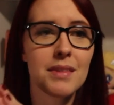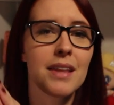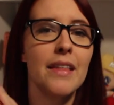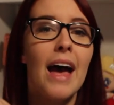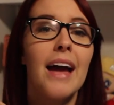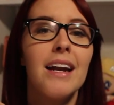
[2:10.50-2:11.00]

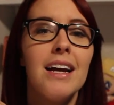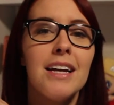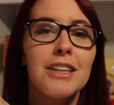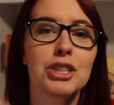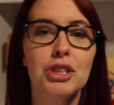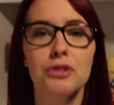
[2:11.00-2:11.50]
that
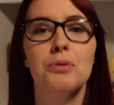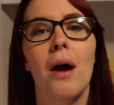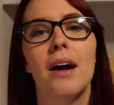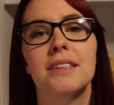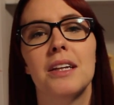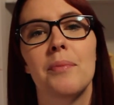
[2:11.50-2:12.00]
these shows were
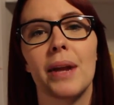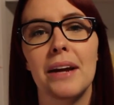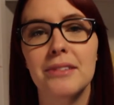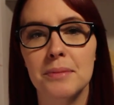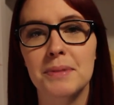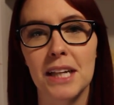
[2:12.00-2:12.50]
awesome, and
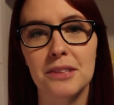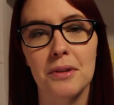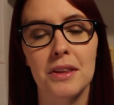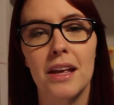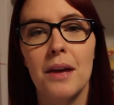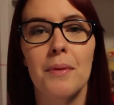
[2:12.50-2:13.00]
I was obsessed
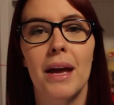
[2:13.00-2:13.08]
with them,